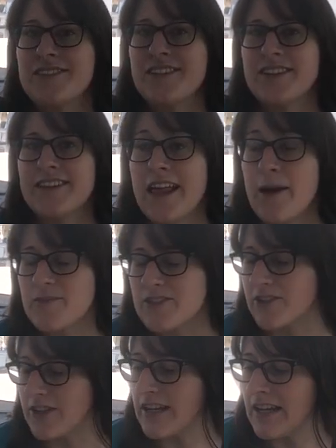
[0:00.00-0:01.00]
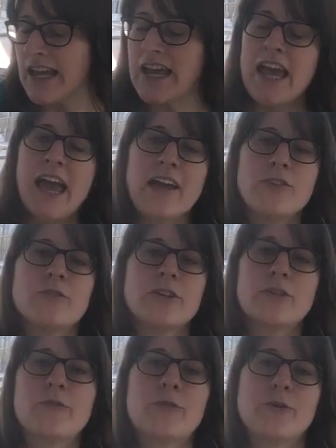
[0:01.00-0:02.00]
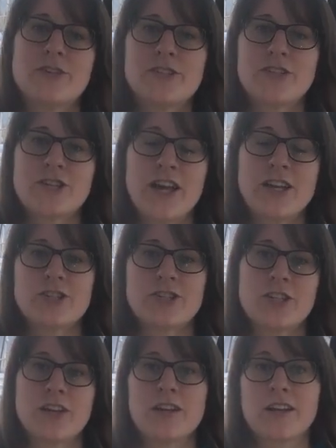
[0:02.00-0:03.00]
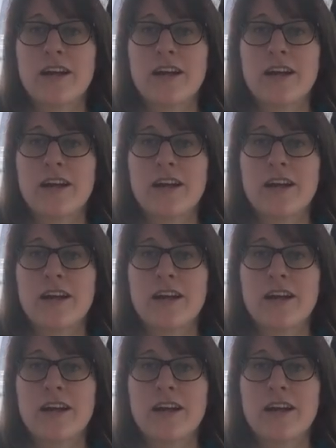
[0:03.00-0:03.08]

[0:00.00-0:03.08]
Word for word: the lamps are in, and you can of course change the